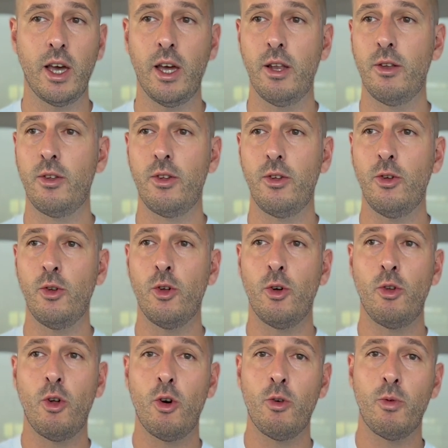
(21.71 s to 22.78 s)
and you don't
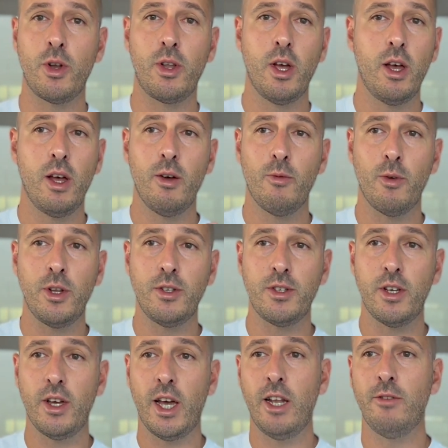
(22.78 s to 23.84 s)
know what is
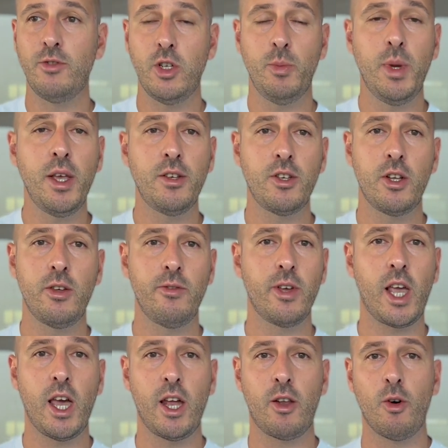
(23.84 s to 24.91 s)
a LFGB
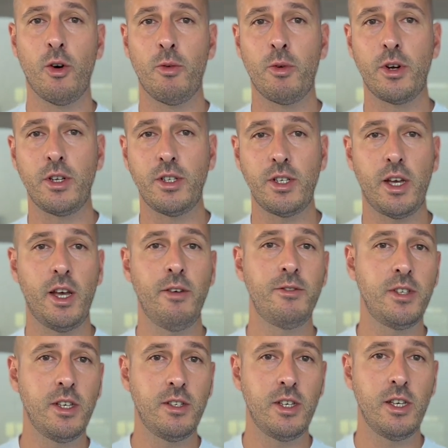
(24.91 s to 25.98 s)
certificate or what is a
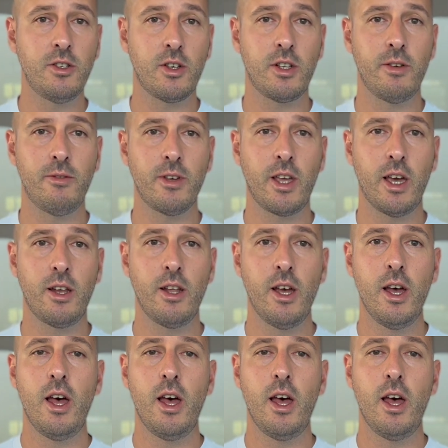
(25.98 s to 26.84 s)
FCC certificate.